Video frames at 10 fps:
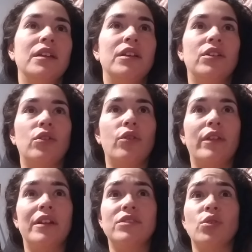you know,
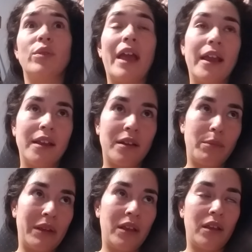that it's okay to
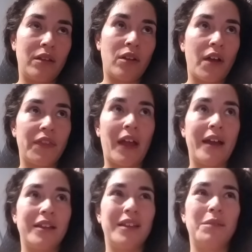be not
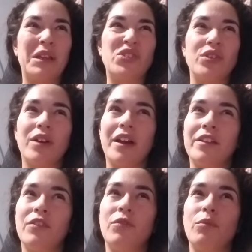that, it makes you kind
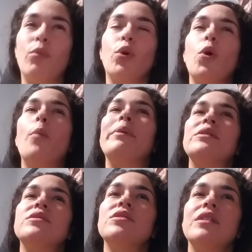of more
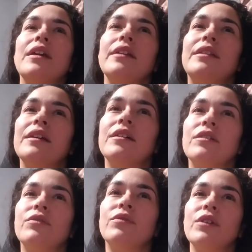open to the idea
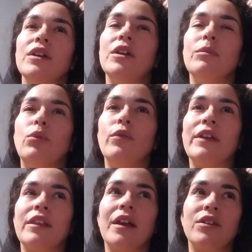of
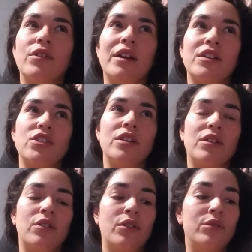moving in that direction,
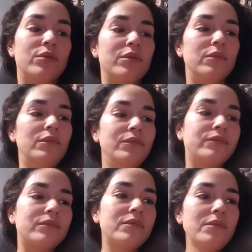you know.
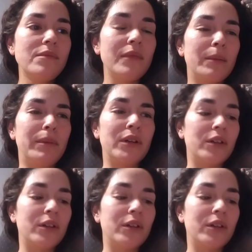But,